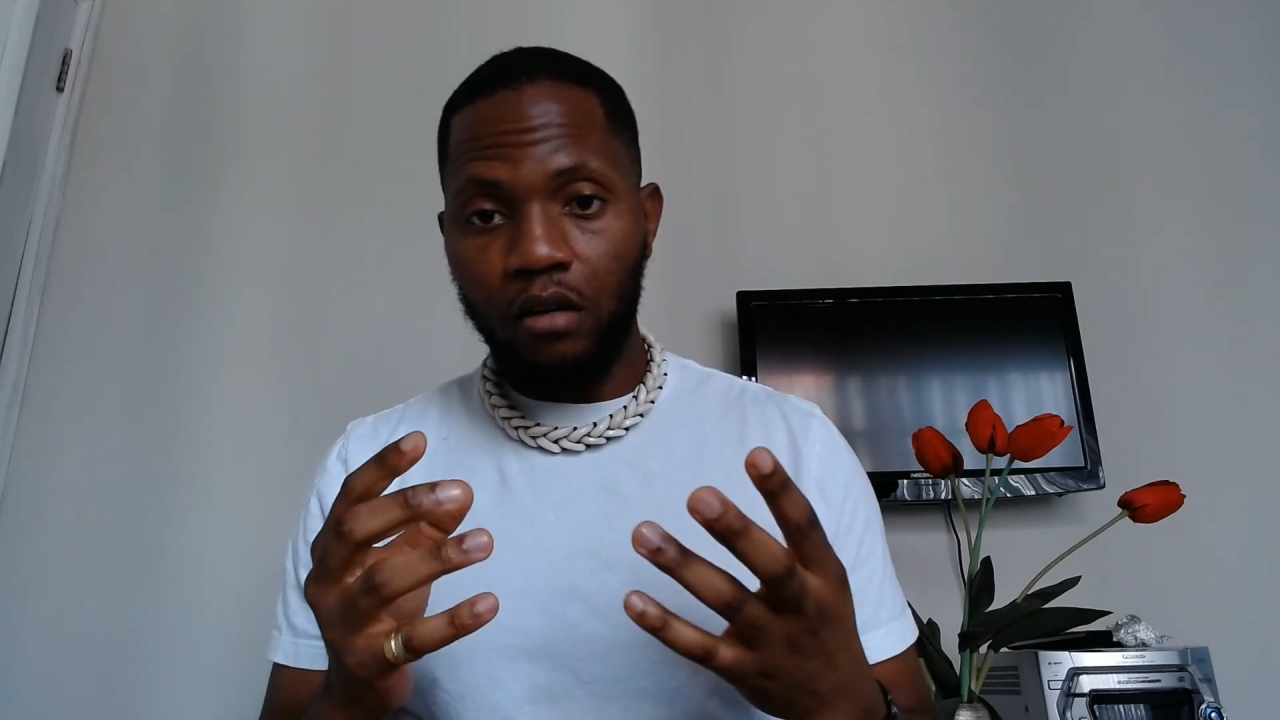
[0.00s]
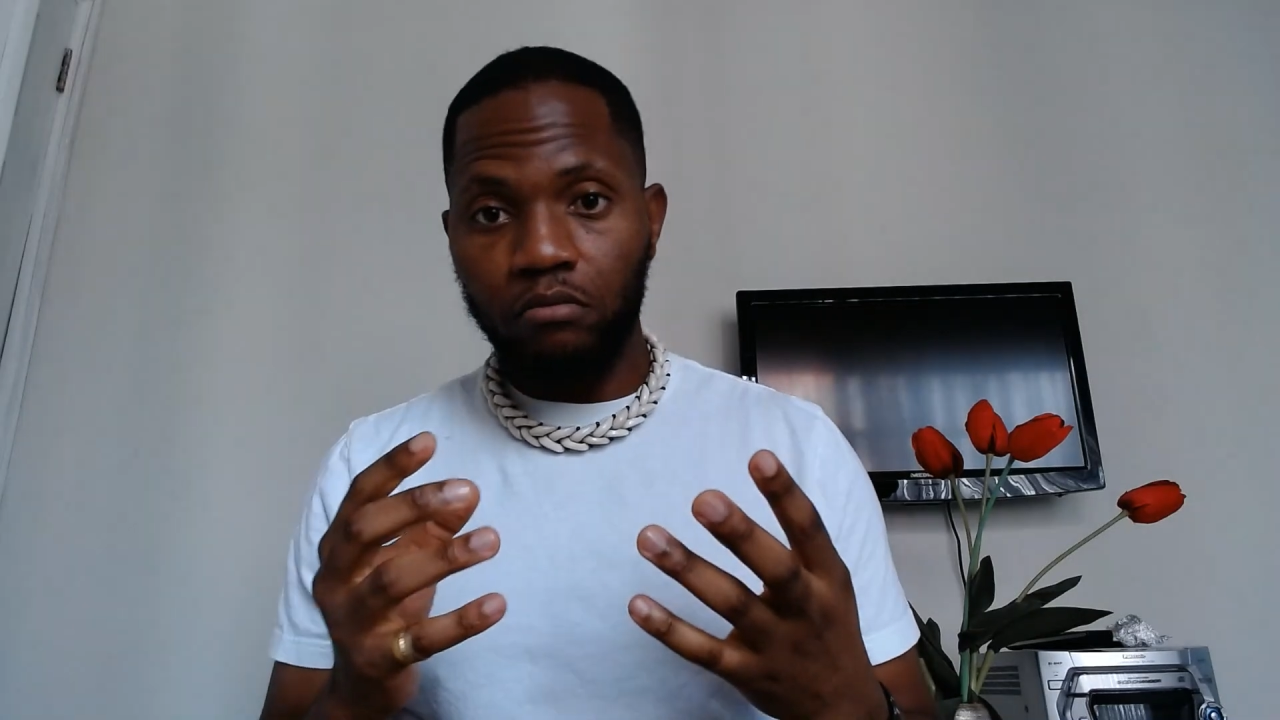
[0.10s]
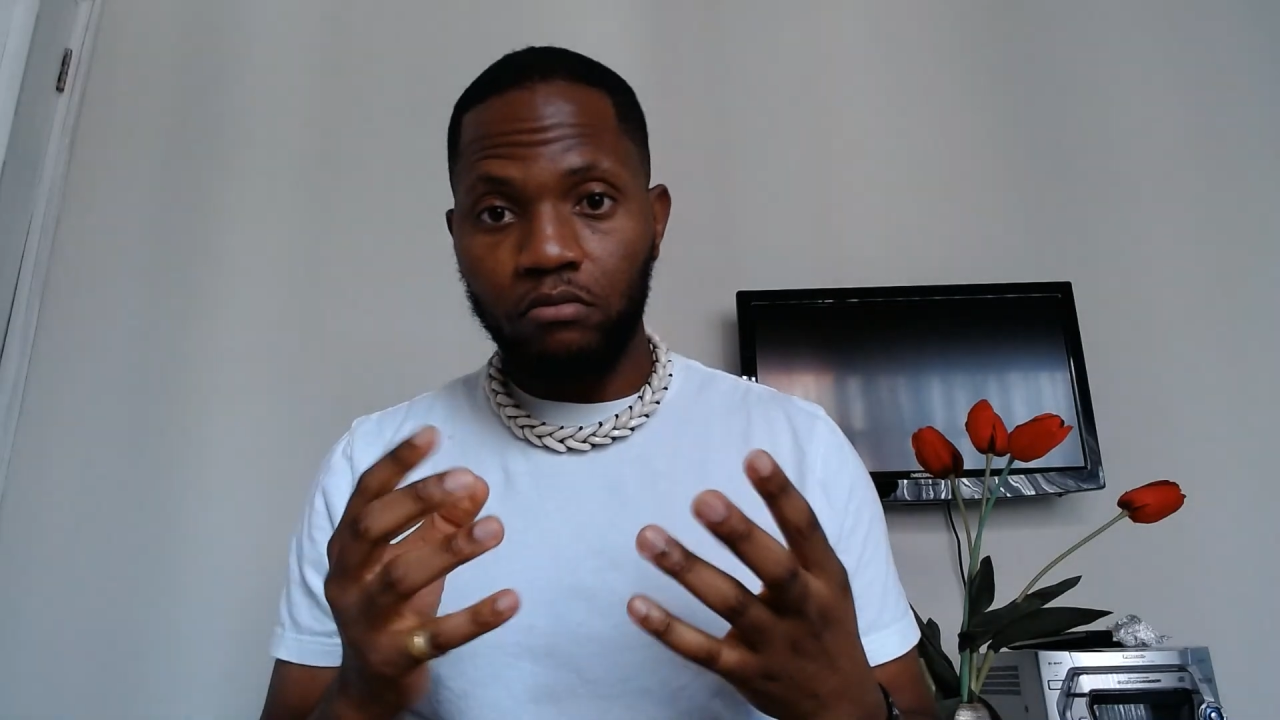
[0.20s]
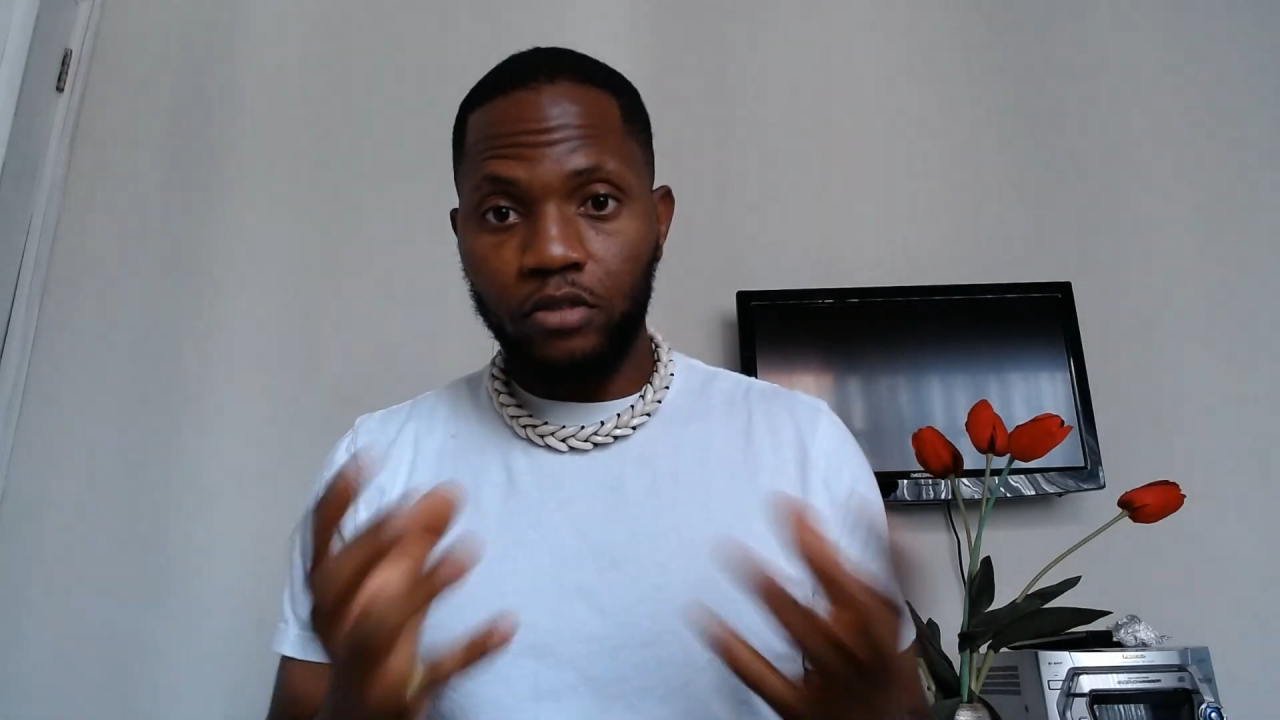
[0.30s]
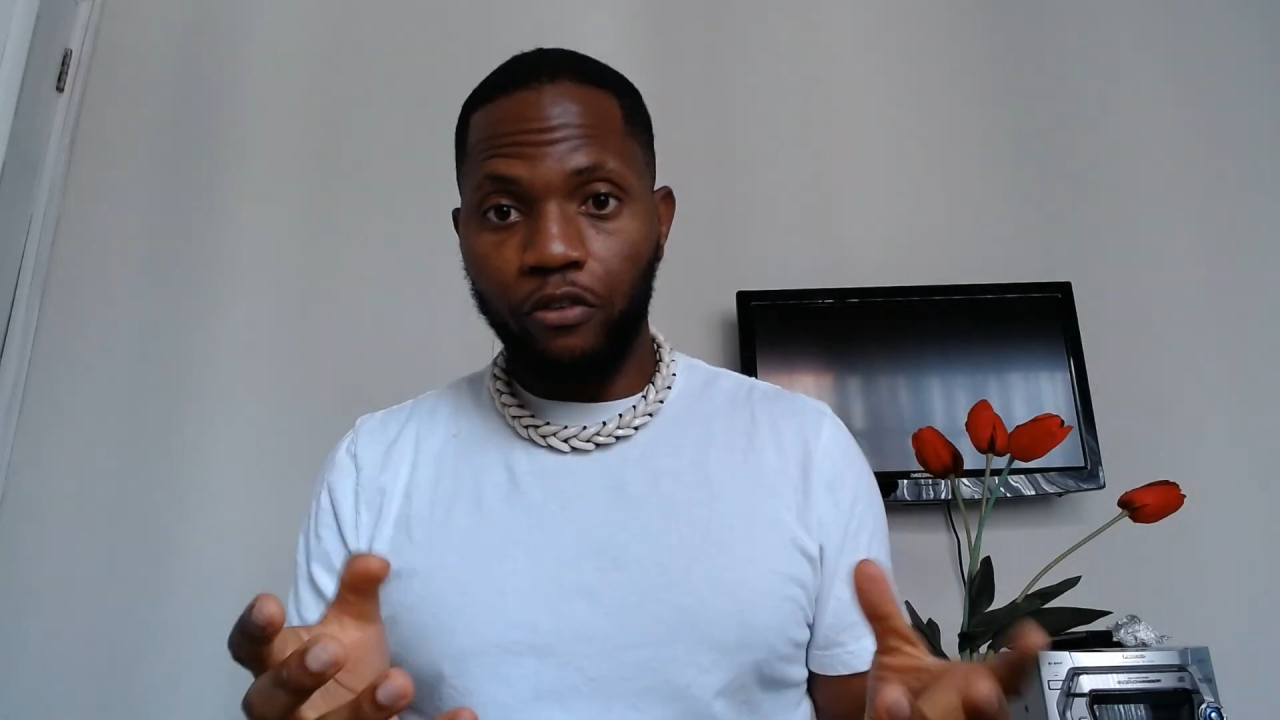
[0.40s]

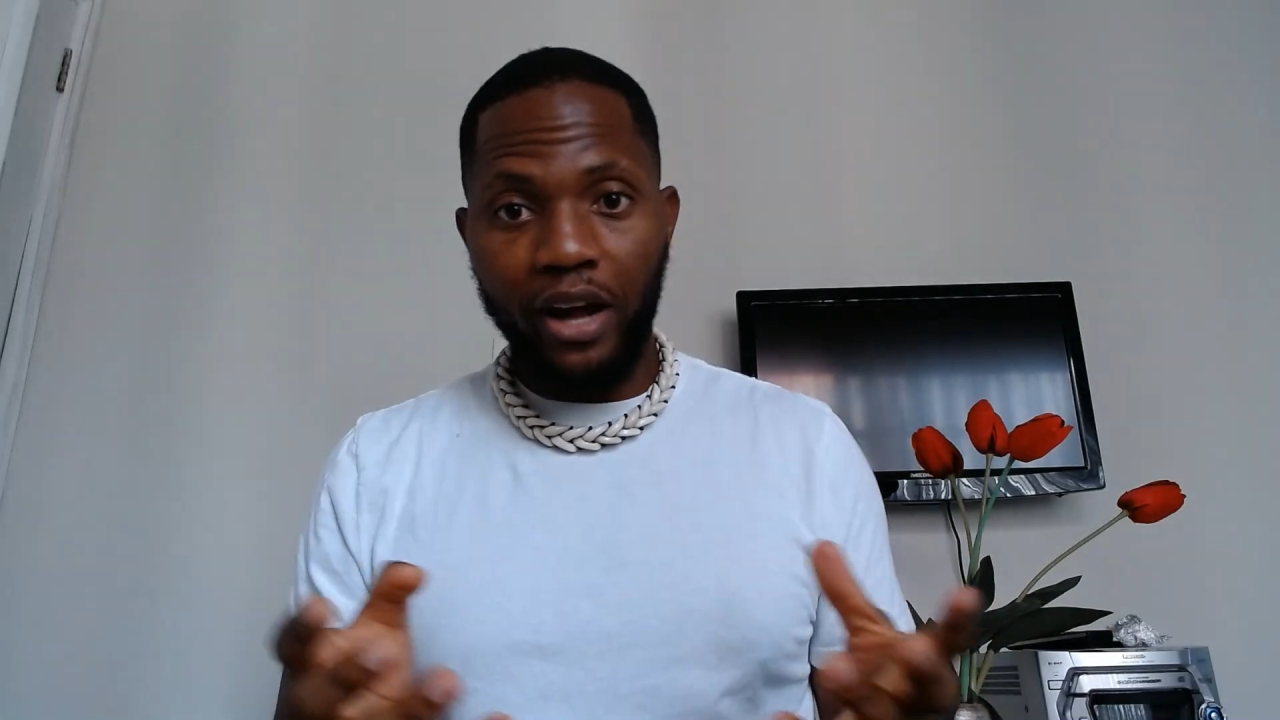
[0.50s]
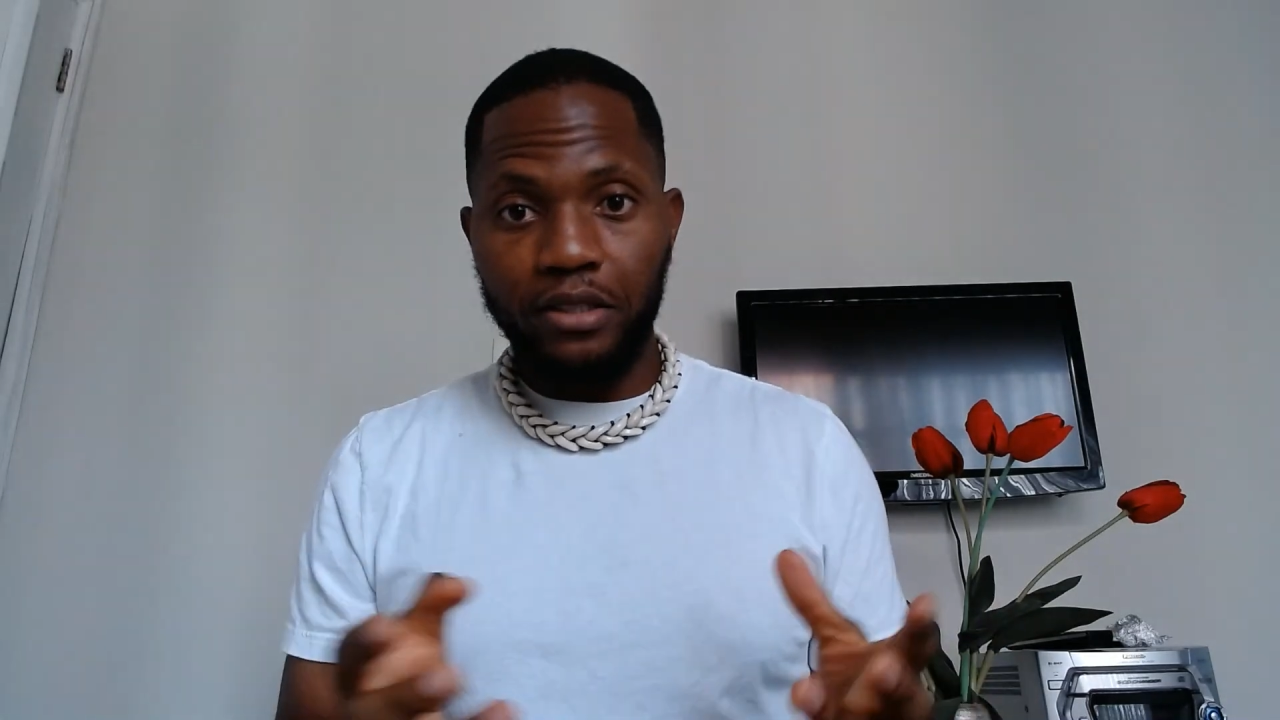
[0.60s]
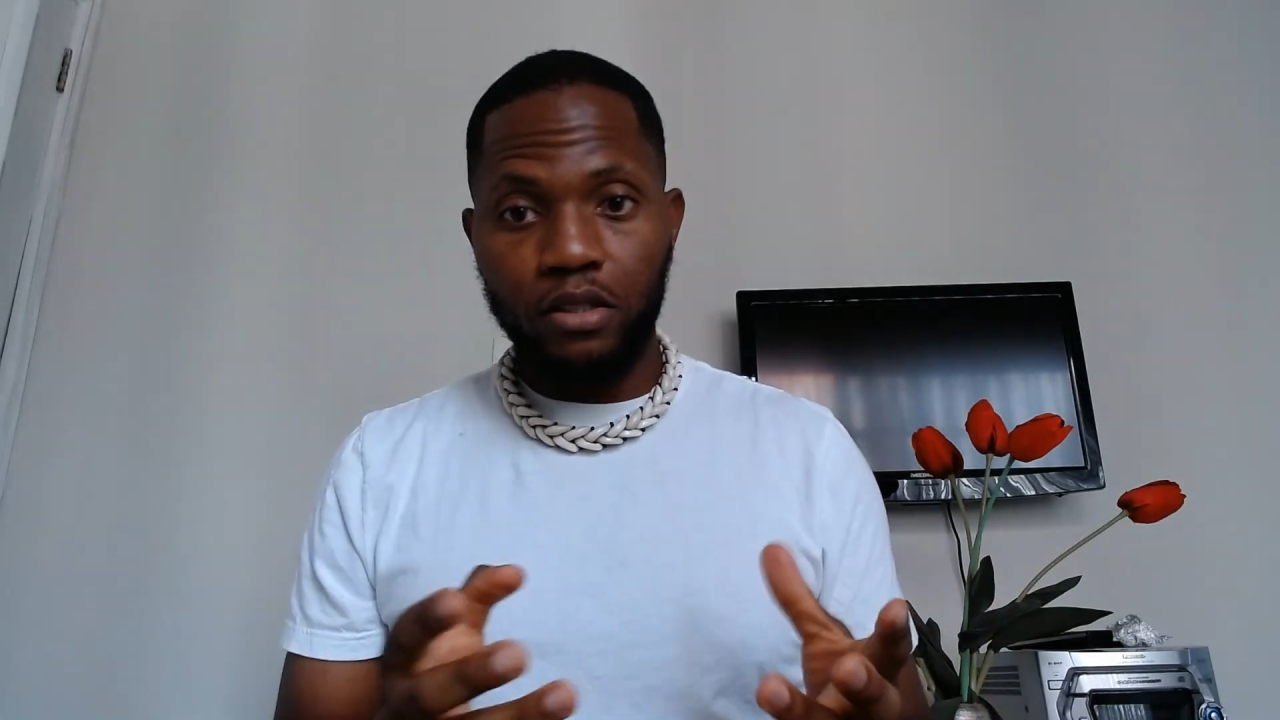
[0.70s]
rice.